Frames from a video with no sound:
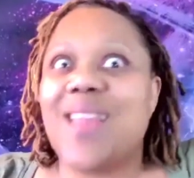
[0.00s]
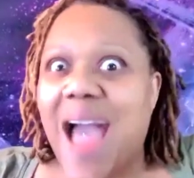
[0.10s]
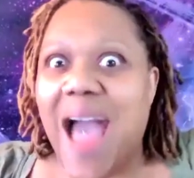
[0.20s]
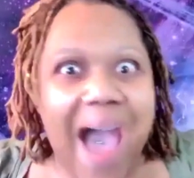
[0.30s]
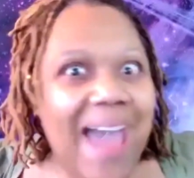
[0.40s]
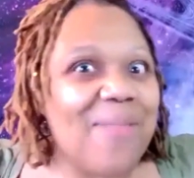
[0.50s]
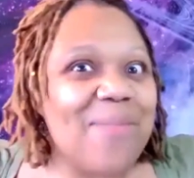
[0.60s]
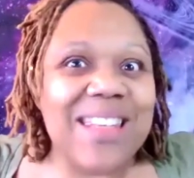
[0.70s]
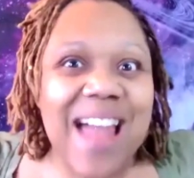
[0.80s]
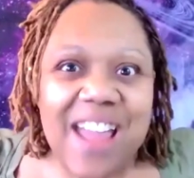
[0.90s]
I am
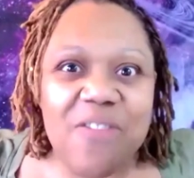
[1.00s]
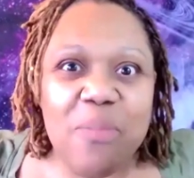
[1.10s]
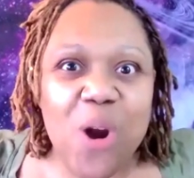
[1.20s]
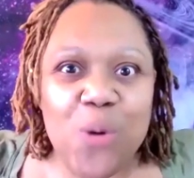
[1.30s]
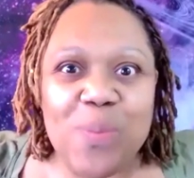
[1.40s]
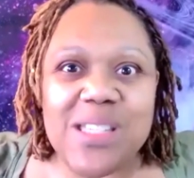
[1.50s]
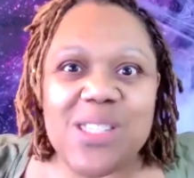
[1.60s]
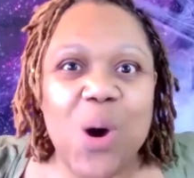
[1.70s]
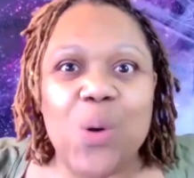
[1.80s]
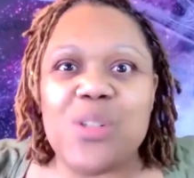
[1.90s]
a life purpose
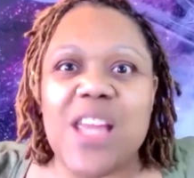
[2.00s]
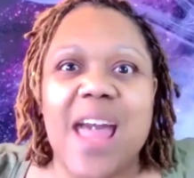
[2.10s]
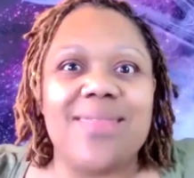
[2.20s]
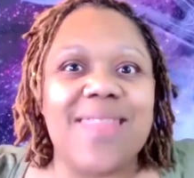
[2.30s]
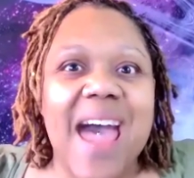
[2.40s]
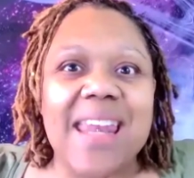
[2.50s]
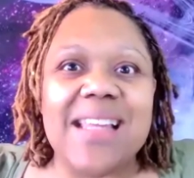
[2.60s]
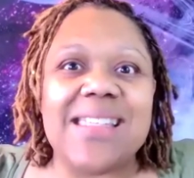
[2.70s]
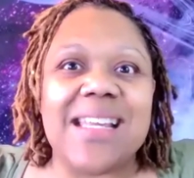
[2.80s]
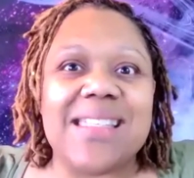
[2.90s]
coach, and that
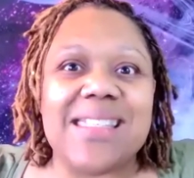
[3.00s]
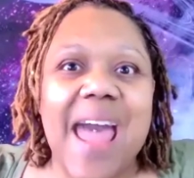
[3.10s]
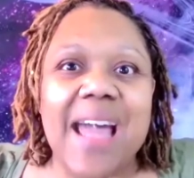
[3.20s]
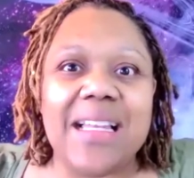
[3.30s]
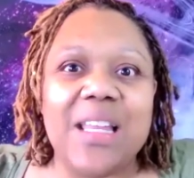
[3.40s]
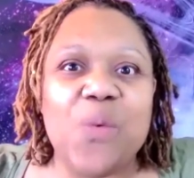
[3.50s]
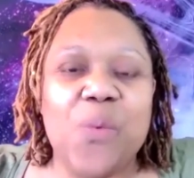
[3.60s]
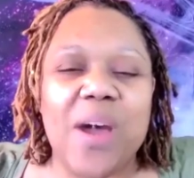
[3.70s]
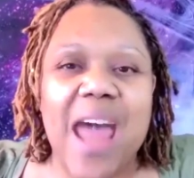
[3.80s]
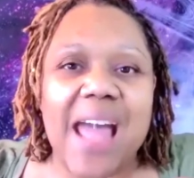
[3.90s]
is exactly
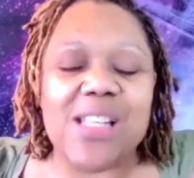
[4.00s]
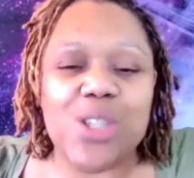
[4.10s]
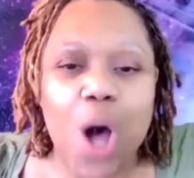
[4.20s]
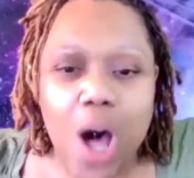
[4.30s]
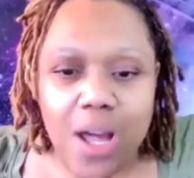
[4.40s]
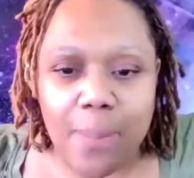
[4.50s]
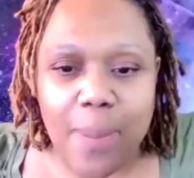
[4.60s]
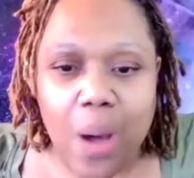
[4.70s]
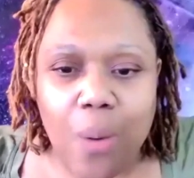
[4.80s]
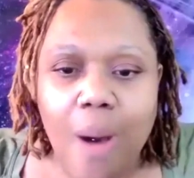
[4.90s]
what I talk
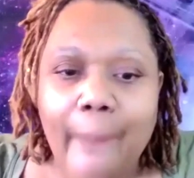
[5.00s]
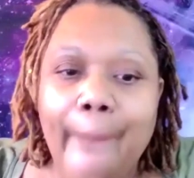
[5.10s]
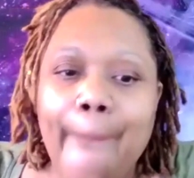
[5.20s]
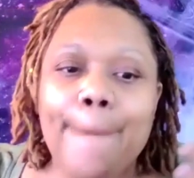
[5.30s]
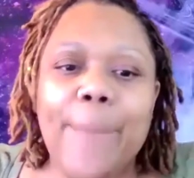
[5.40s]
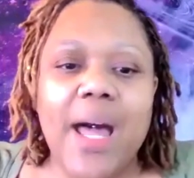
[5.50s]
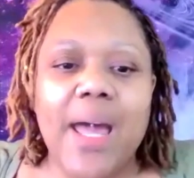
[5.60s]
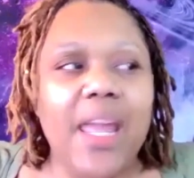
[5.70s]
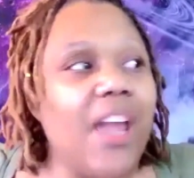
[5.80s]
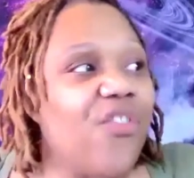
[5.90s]
about.
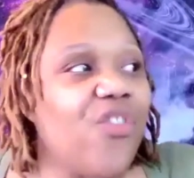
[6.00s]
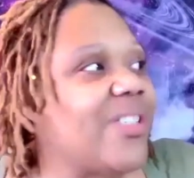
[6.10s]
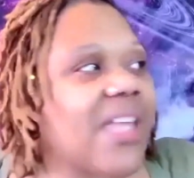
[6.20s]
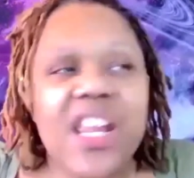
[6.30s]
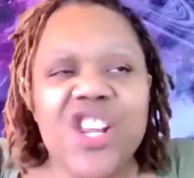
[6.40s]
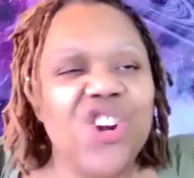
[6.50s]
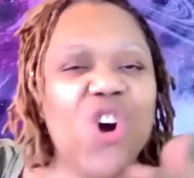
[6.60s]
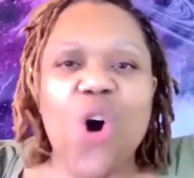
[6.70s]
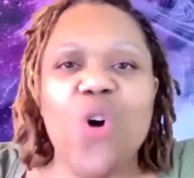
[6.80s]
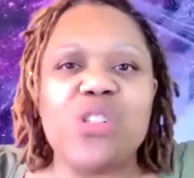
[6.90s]
But if you're setting
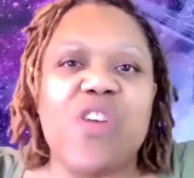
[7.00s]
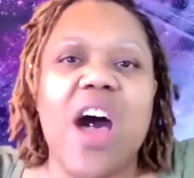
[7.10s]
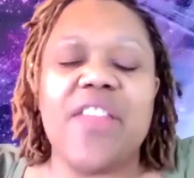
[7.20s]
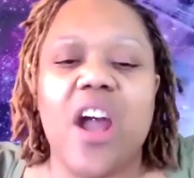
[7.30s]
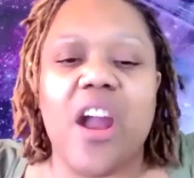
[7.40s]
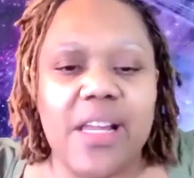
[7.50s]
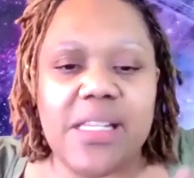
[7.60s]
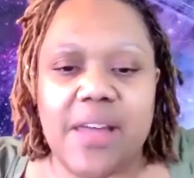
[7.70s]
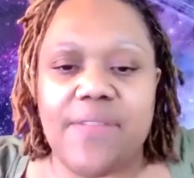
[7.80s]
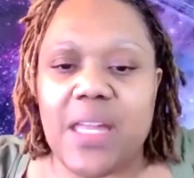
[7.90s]
goals for other
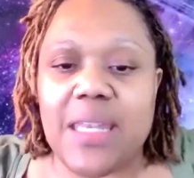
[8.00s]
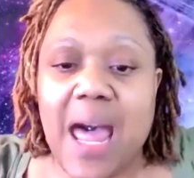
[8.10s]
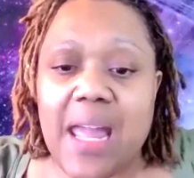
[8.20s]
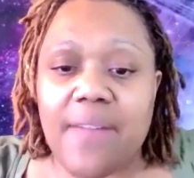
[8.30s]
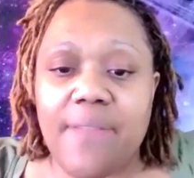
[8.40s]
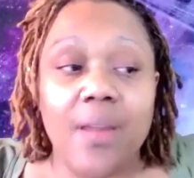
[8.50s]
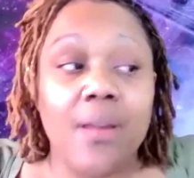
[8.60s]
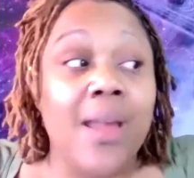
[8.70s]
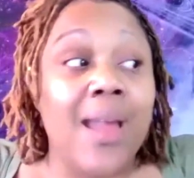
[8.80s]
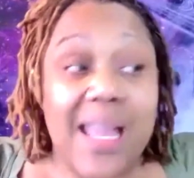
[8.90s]
areas of your life,
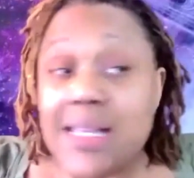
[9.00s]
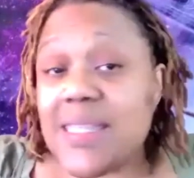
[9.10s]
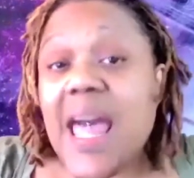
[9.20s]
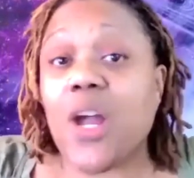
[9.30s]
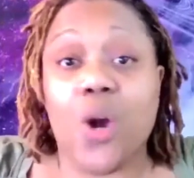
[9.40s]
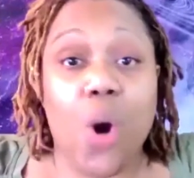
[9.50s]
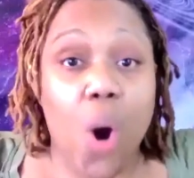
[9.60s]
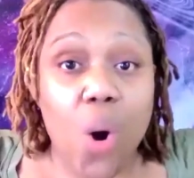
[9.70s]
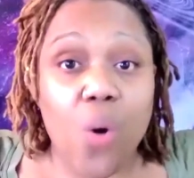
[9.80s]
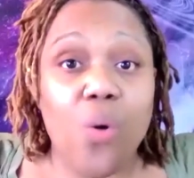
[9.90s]
is that
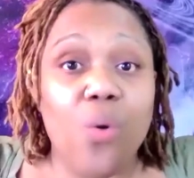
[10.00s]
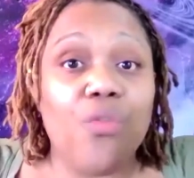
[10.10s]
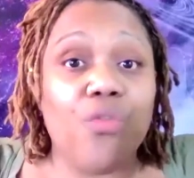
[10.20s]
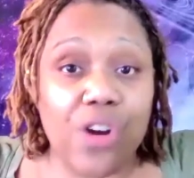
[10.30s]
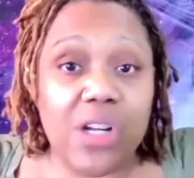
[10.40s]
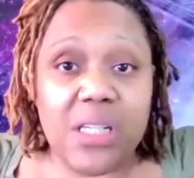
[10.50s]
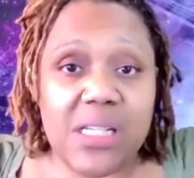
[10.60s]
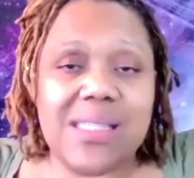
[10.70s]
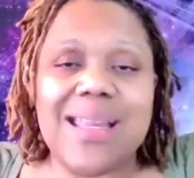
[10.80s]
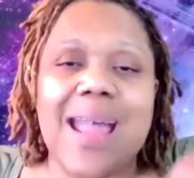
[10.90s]
goal
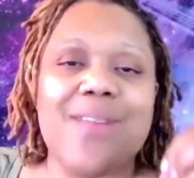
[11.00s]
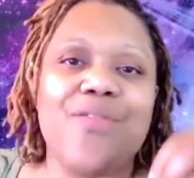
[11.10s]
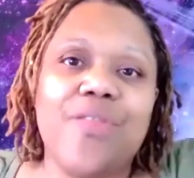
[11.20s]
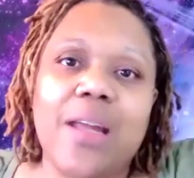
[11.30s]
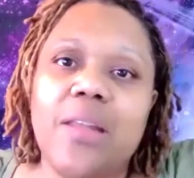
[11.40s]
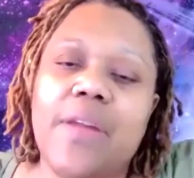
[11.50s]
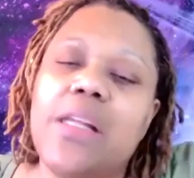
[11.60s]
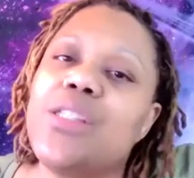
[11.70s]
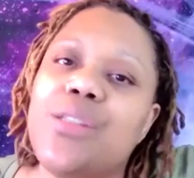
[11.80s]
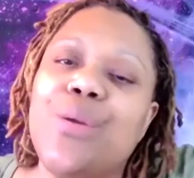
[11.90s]
realistic and
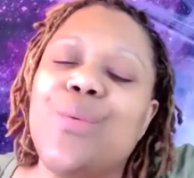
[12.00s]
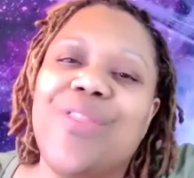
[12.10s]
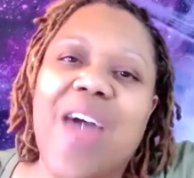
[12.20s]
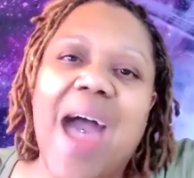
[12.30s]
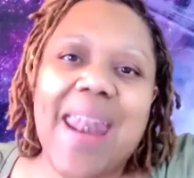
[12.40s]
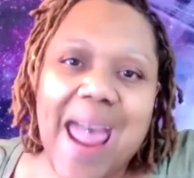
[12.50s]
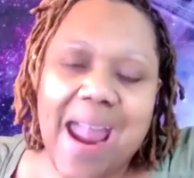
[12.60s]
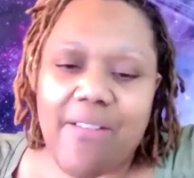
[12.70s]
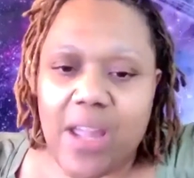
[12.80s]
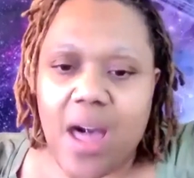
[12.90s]
relevant to that
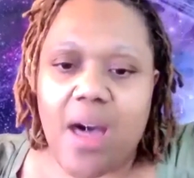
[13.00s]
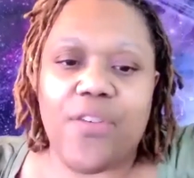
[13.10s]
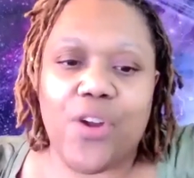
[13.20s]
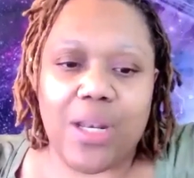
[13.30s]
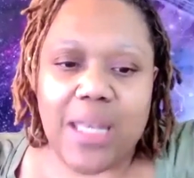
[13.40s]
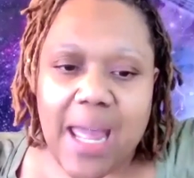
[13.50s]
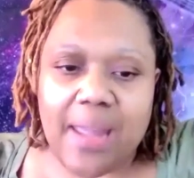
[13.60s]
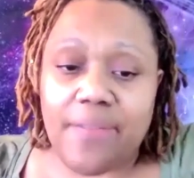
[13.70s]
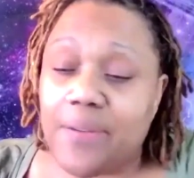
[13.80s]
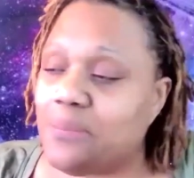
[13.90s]
area of your life?